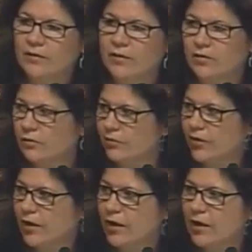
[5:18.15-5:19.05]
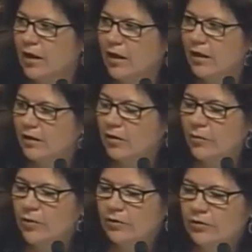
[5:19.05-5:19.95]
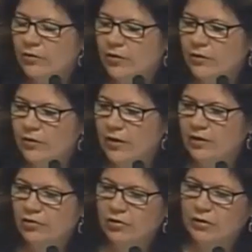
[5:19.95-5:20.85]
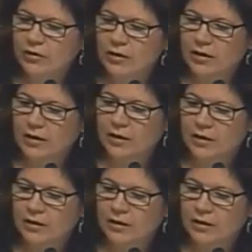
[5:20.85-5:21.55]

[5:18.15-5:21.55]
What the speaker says: The Seadrift Homeowners Association